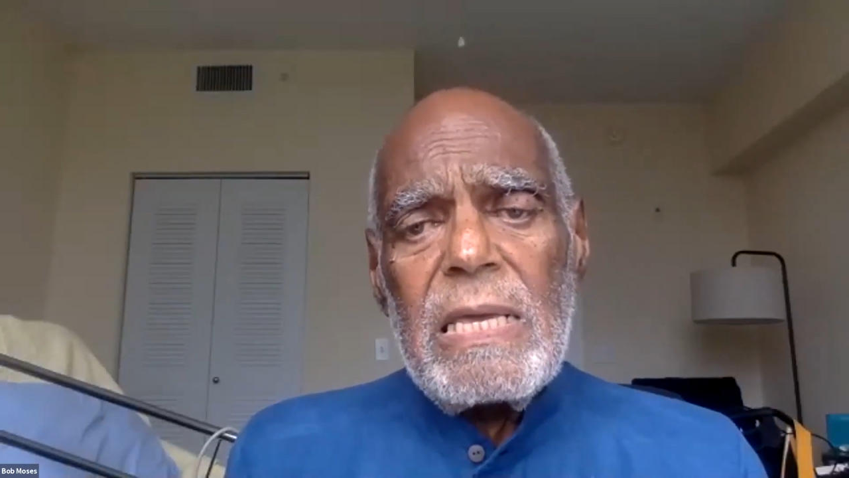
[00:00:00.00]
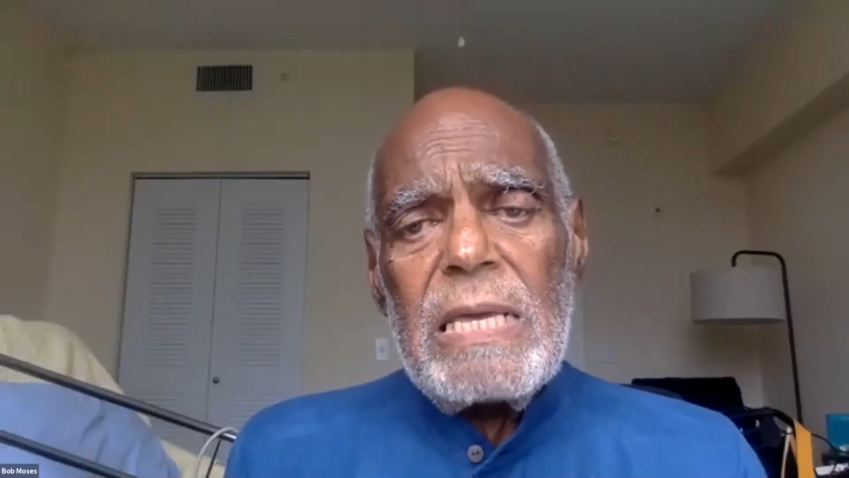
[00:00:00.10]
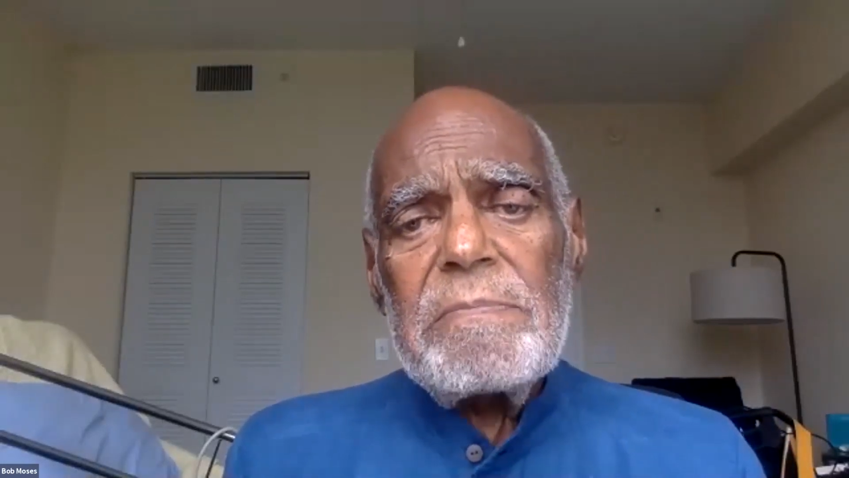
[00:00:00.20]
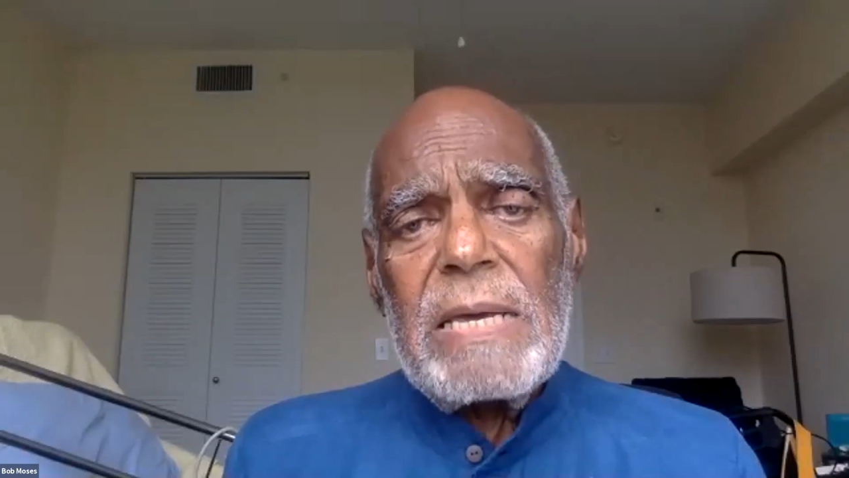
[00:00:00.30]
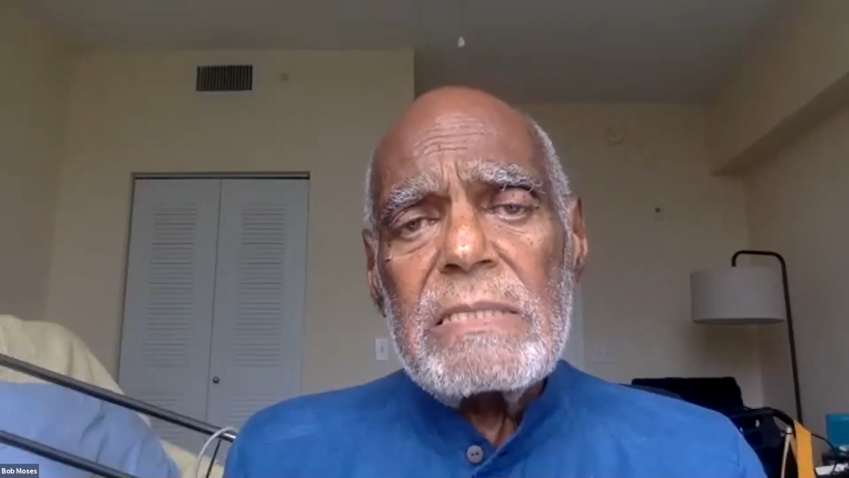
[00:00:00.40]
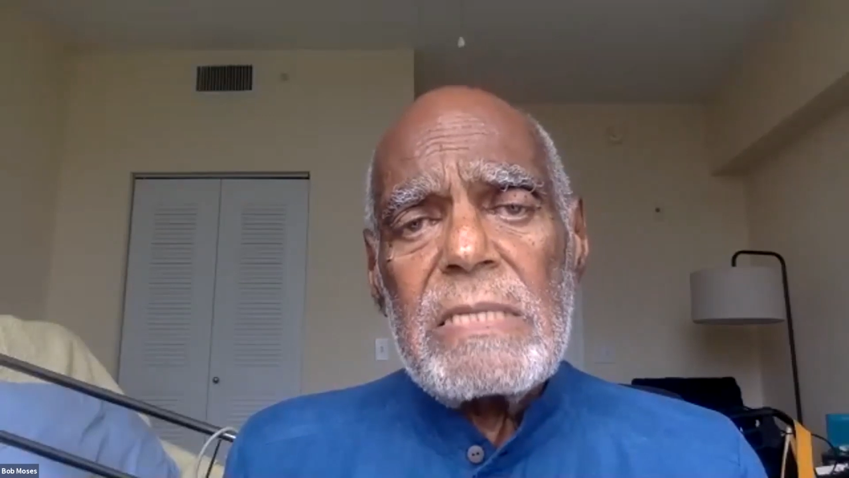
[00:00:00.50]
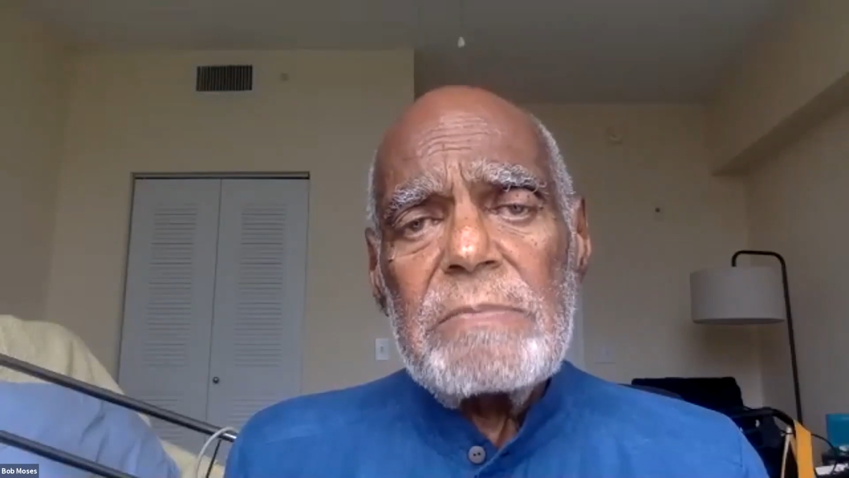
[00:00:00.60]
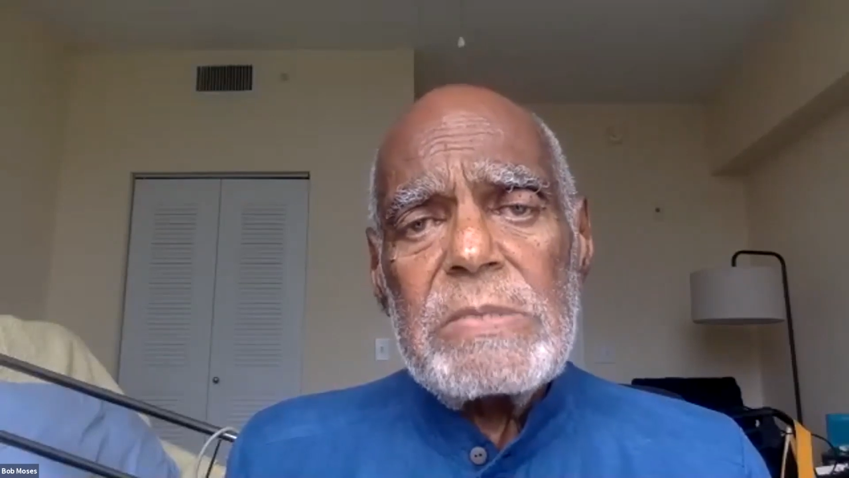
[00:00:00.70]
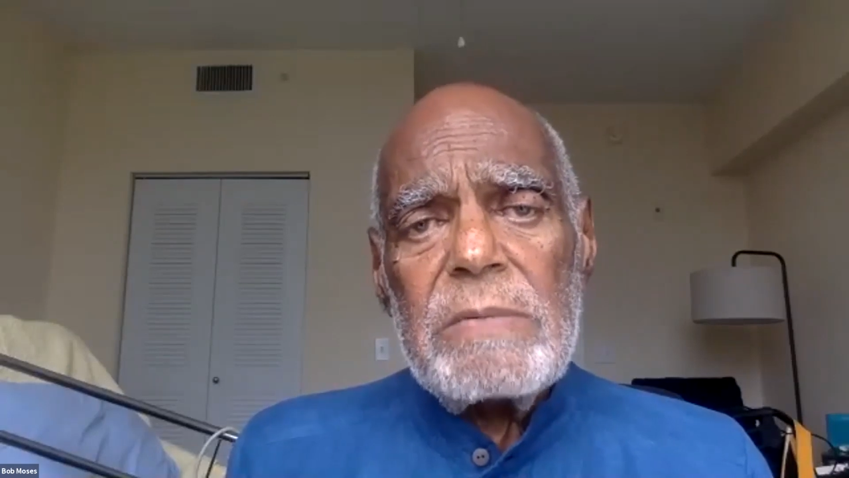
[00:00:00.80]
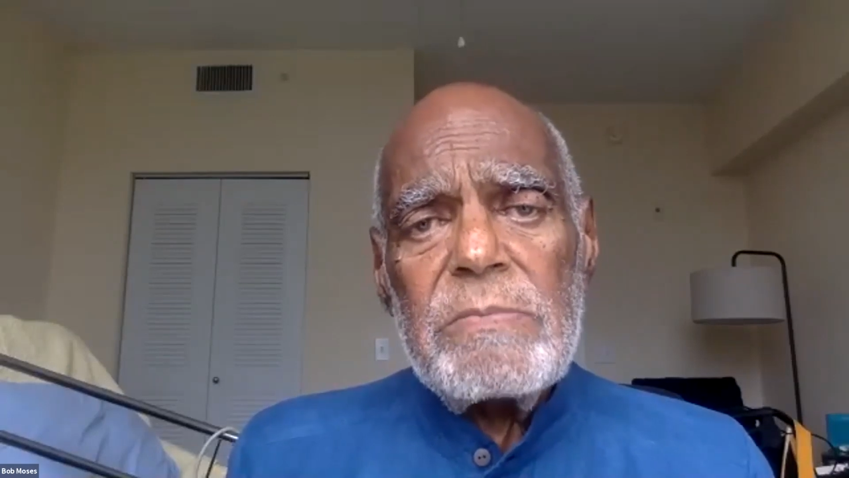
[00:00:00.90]
It makes
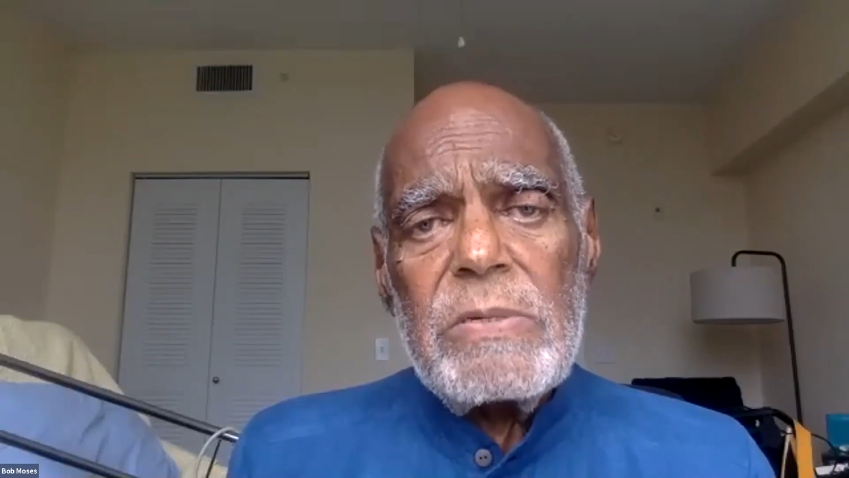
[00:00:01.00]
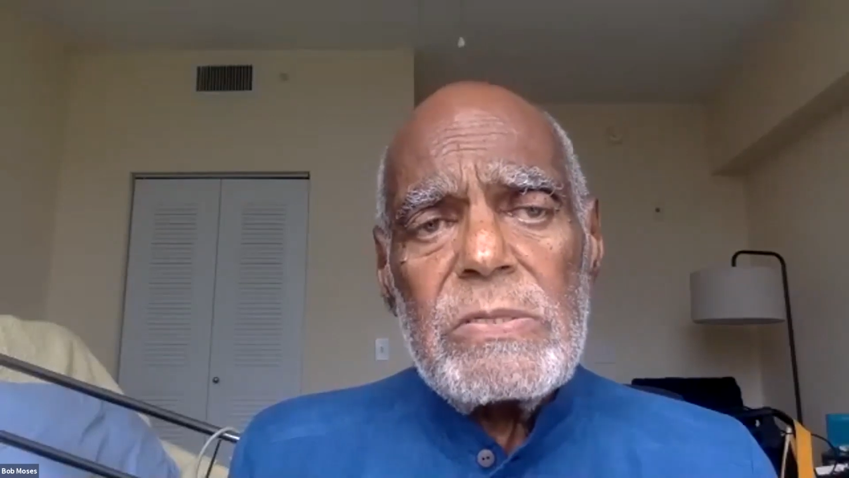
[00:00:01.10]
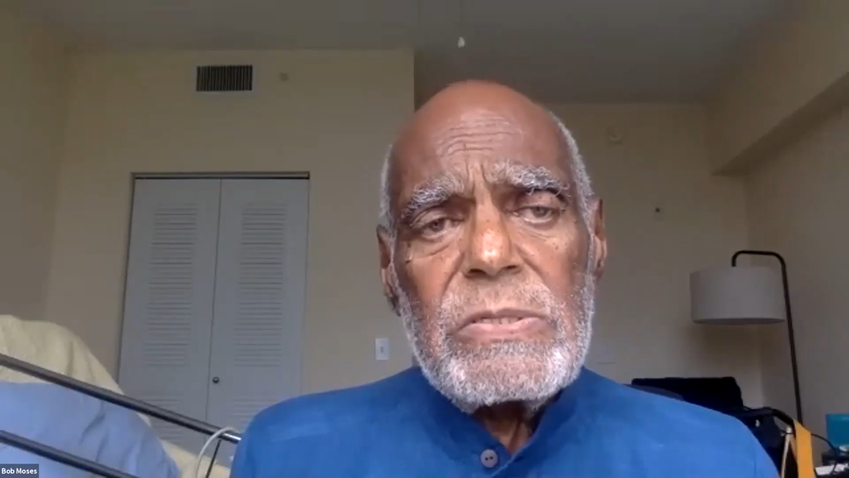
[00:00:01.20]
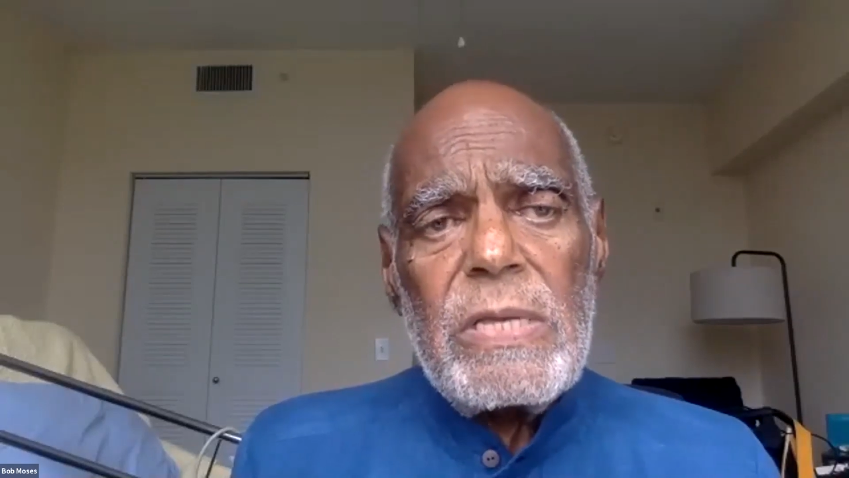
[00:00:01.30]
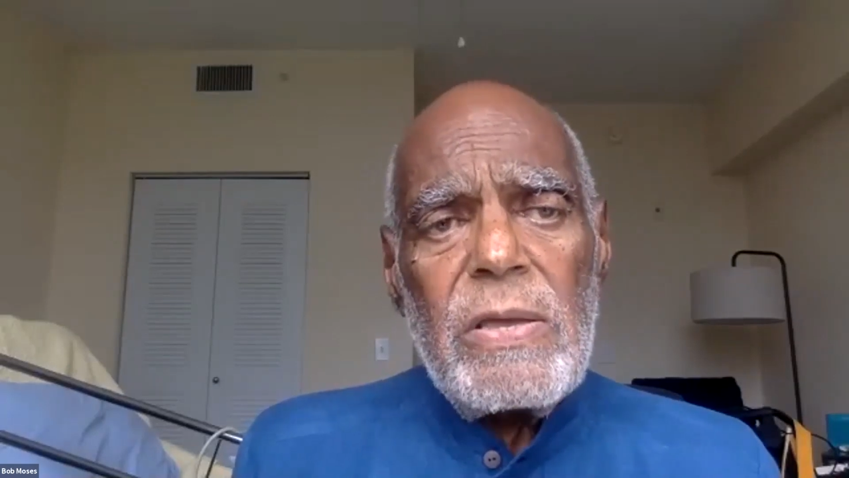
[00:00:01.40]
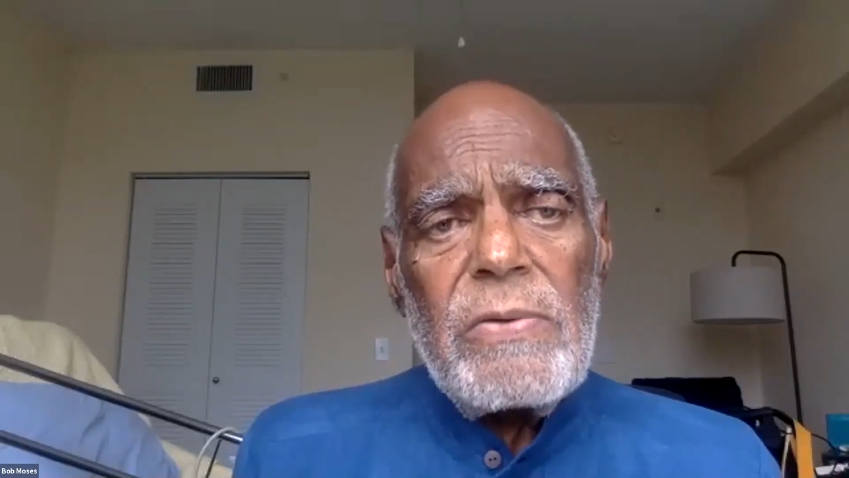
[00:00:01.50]
up symbols